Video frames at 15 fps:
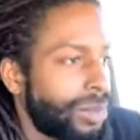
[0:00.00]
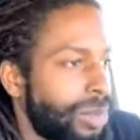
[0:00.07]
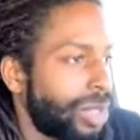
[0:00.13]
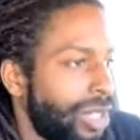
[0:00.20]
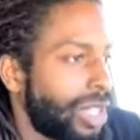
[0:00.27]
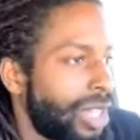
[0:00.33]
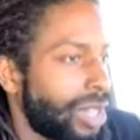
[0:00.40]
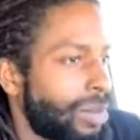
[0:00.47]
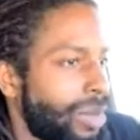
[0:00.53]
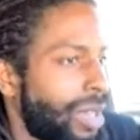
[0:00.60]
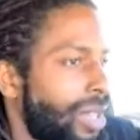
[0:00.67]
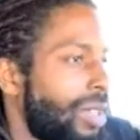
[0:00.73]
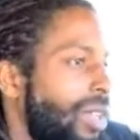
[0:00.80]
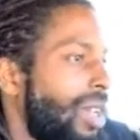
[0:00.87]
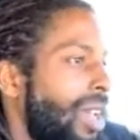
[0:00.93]
But yeah,
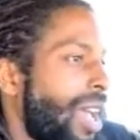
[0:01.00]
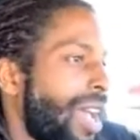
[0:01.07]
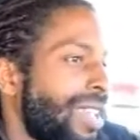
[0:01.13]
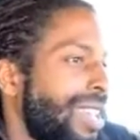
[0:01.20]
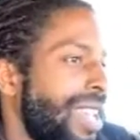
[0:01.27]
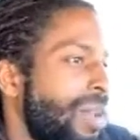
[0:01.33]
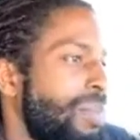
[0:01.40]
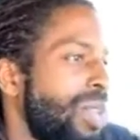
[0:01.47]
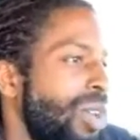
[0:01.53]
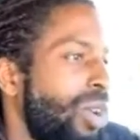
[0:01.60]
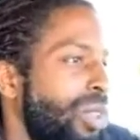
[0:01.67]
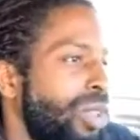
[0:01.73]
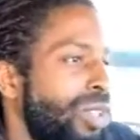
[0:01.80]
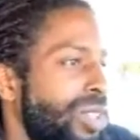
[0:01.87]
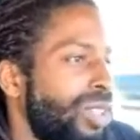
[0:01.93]
I can't be
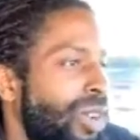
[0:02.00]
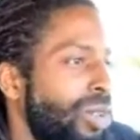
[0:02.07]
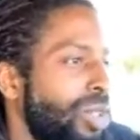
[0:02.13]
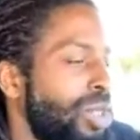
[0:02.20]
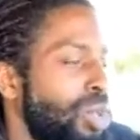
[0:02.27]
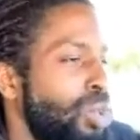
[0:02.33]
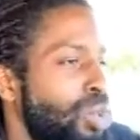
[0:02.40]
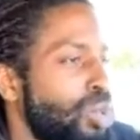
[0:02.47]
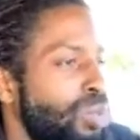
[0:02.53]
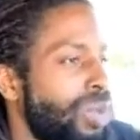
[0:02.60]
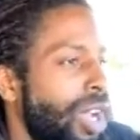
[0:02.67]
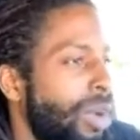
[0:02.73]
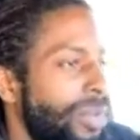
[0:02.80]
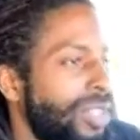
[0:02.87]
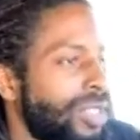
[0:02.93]
on the YouTube
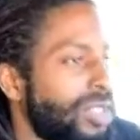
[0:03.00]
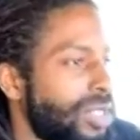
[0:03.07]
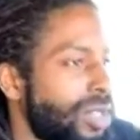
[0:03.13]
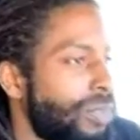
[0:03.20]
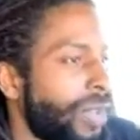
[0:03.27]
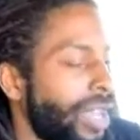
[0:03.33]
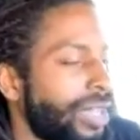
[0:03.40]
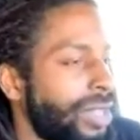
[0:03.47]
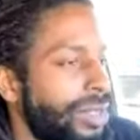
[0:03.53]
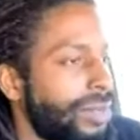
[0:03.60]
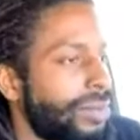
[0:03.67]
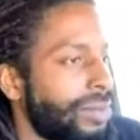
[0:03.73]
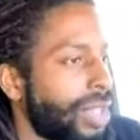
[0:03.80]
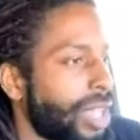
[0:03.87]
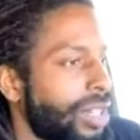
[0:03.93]
comments and stuff. I can
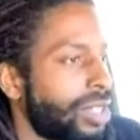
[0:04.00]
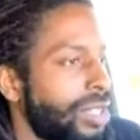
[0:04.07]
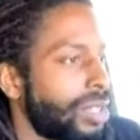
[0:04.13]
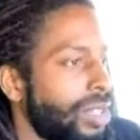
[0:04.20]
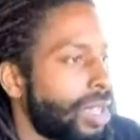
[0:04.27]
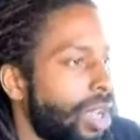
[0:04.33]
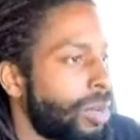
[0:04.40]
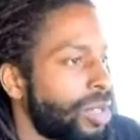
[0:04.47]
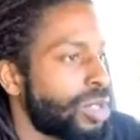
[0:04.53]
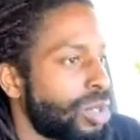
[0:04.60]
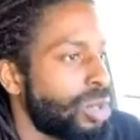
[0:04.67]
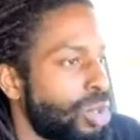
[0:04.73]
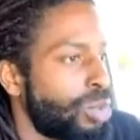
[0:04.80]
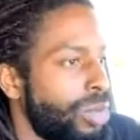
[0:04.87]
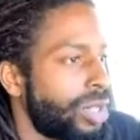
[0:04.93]
kind of see the comments a
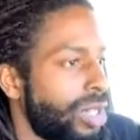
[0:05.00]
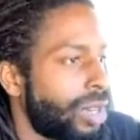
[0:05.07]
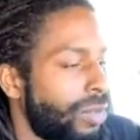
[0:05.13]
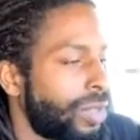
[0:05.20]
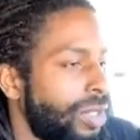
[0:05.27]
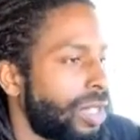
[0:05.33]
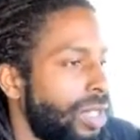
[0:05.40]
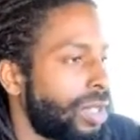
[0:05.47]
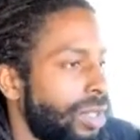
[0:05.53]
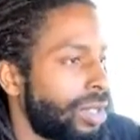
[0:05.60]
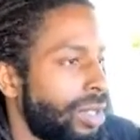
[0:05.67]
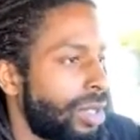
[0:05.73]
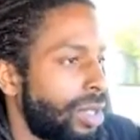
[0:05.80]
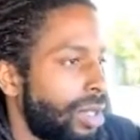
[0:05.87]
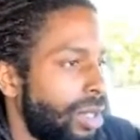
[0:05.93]
little bit and everything
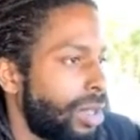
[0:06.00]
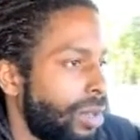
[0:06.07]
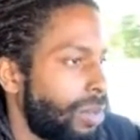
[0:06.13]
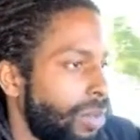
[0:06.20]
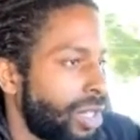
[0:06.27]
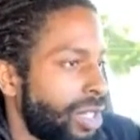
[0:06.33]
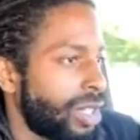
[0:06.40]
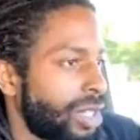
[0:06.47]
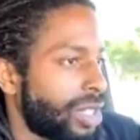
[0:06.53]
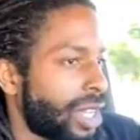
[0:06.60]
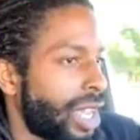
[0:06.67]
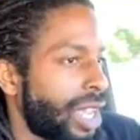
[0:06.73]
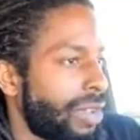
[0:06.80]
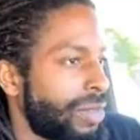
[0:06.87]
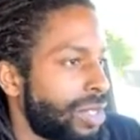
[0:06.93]
because I
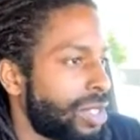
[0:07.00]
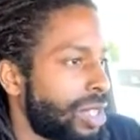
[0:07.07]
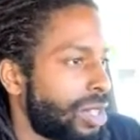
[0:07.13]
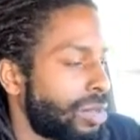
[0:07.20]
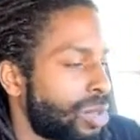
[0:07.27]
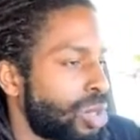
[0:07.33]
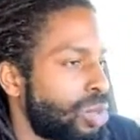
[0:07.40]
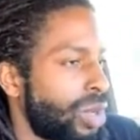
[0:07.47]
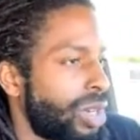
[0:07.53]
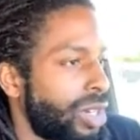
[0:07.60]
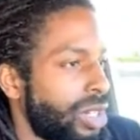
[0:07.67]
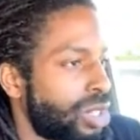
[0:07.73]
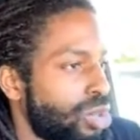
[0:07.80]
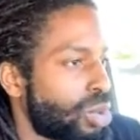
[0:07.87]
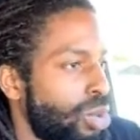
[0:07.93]
have it set up to where
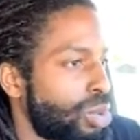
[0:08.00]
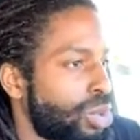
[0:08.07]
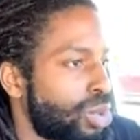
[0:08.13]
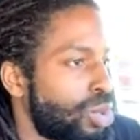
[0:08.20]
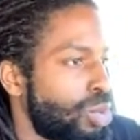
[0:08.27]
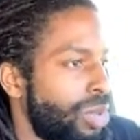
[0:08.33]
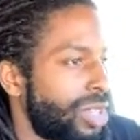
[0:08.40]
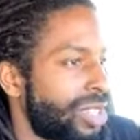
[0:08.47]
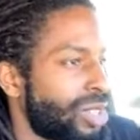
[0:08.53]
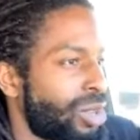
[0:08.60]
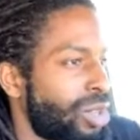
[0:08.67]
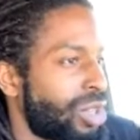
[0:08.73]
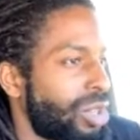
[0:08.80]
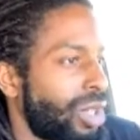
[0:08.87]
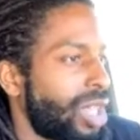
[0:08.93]
it scrolls through, but it's on
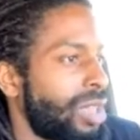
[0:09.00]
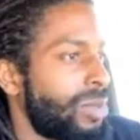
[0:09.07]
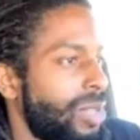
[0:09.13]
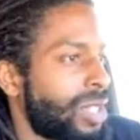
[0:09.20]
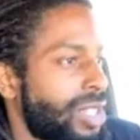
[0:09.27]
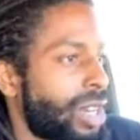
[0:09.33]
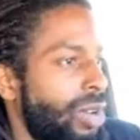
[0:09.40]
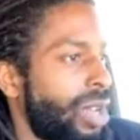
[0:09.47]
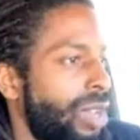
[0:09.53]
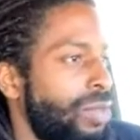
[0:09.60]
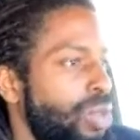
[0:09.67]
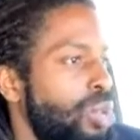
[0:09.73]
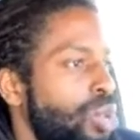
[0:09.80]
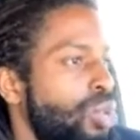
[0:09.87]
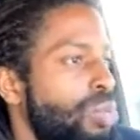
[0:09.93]
the delay because I don't have
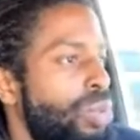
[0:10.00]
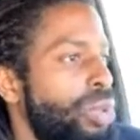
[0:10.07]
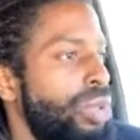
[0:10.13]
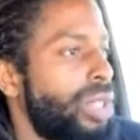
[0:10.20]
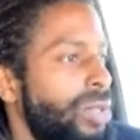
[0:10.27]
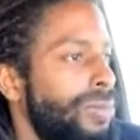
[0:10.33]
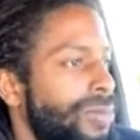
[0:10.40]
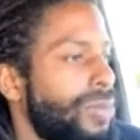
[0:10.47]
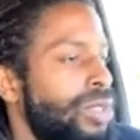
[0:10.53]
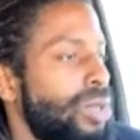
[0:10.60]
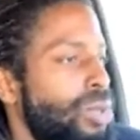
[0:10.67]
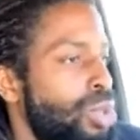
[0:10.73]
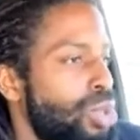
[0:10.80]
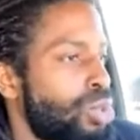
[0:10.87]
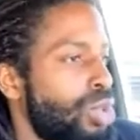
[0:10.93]
YouTube pulled up. So
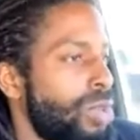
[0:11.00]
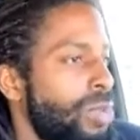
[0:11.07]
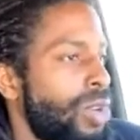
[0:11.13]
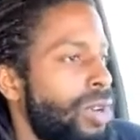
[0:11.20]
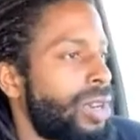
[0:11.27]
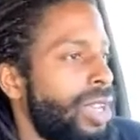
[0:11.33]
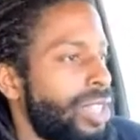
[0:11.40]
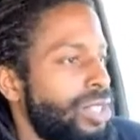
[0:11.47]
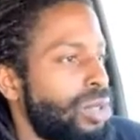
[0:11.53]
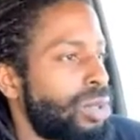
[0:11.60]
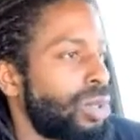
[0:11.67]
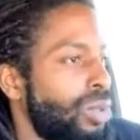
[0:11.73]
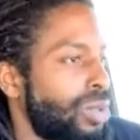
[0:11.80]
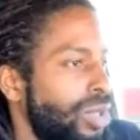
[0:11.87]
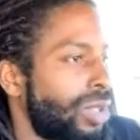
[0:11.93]
StreamYard has their
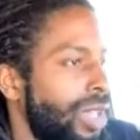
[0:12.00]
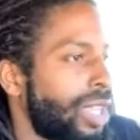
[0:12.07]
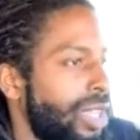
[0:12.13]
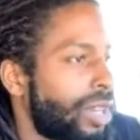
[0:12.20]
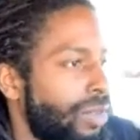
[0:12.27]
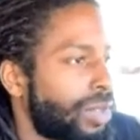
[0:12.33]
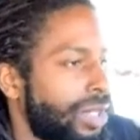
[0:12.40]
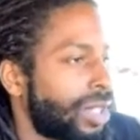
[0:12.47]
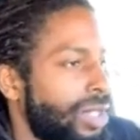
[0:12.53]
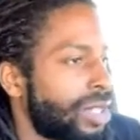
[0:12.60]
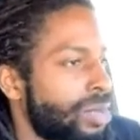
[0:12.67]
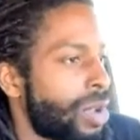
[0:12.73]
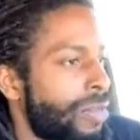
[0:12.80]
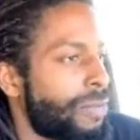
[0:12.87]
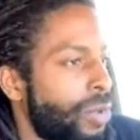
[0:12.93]
little delay and everything. This
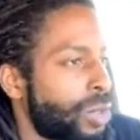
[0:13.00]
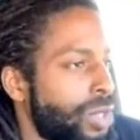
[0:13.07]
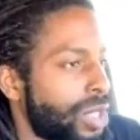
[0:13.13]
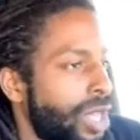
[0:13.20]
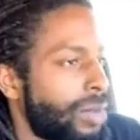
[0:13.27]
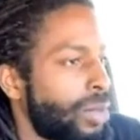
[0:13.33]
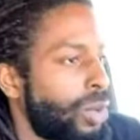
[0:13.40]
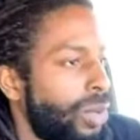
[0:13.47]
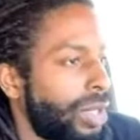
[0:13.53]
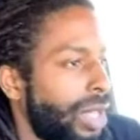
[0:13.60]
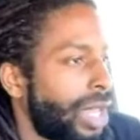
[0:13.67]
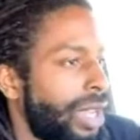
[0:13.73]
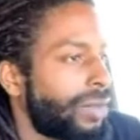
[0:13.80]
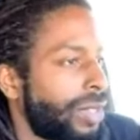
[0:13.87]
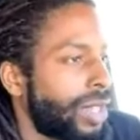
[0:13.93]
is my first time going
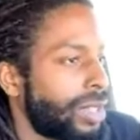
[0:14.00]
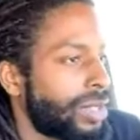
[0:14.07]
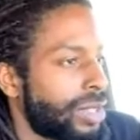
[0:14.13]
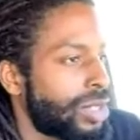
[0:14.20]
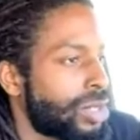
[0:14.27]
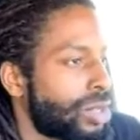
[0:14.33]
live like this.